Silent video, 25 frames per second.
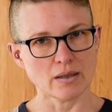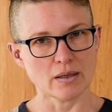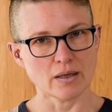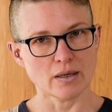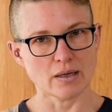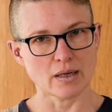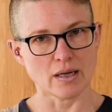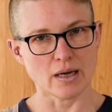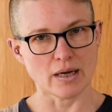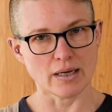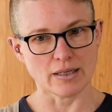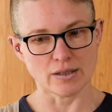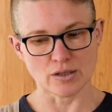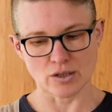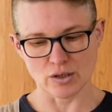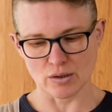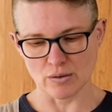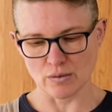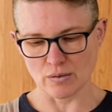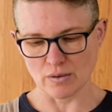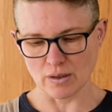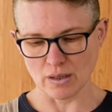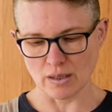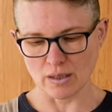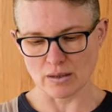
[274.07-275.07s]
that I
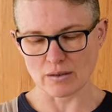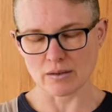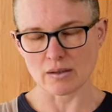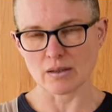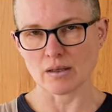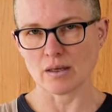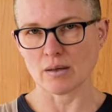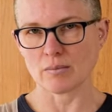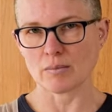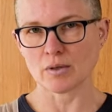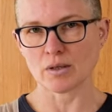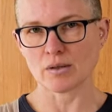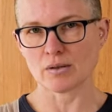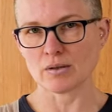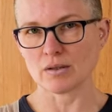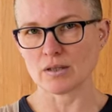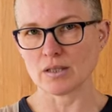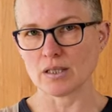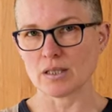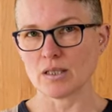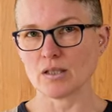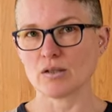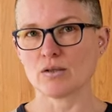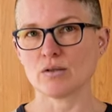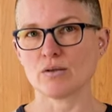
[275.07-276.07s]
do things and I'm going to
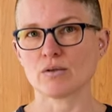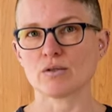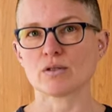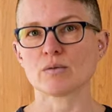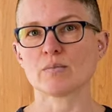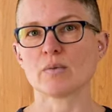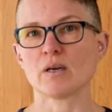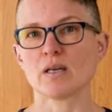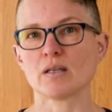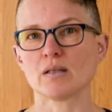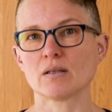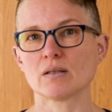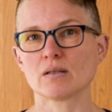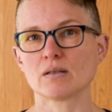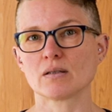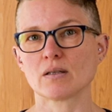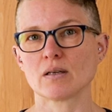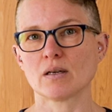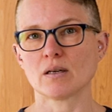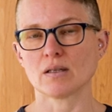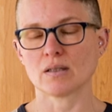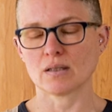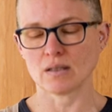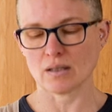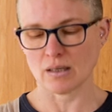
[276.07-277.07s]
teach you to make this
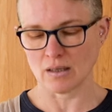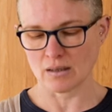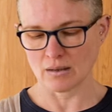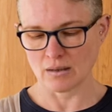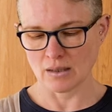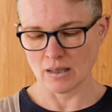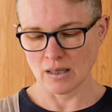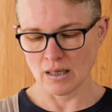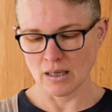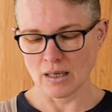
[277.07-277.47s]
starter